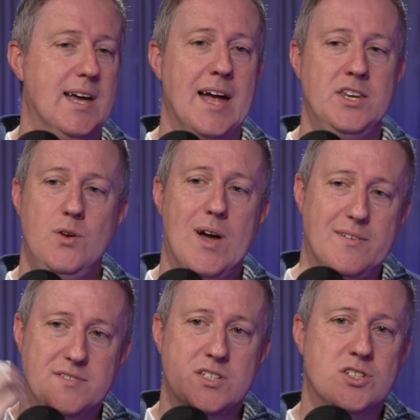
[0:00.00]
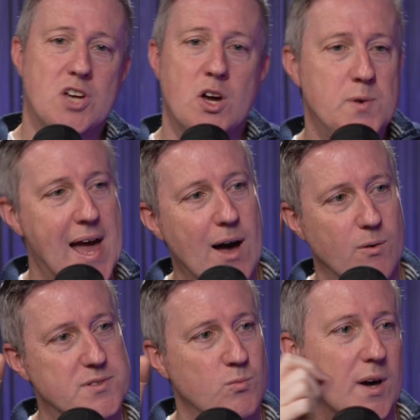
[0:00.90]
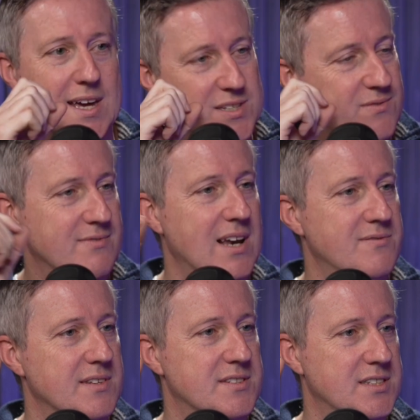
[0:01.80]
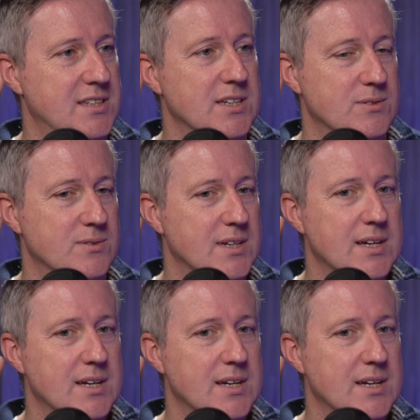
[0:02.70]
and you have to zone out what isn't relevant to you.